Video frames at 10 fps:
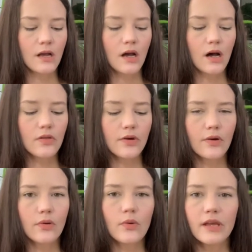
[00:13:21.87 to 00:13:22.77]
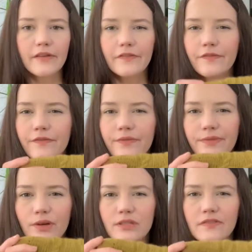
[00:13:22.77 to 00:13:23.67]
Although if
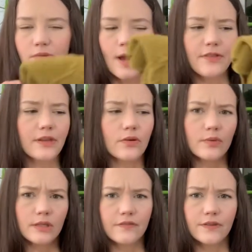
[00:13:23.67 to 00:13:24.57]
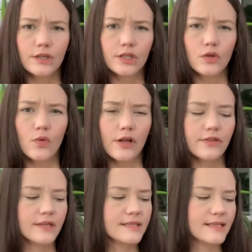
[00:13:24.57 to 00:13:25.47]
those of you out there really feel like you want
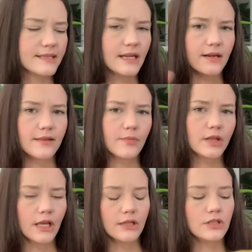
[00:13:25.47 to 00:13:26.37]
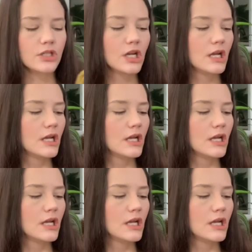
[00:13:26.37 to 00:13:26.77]
this instead of the plunge,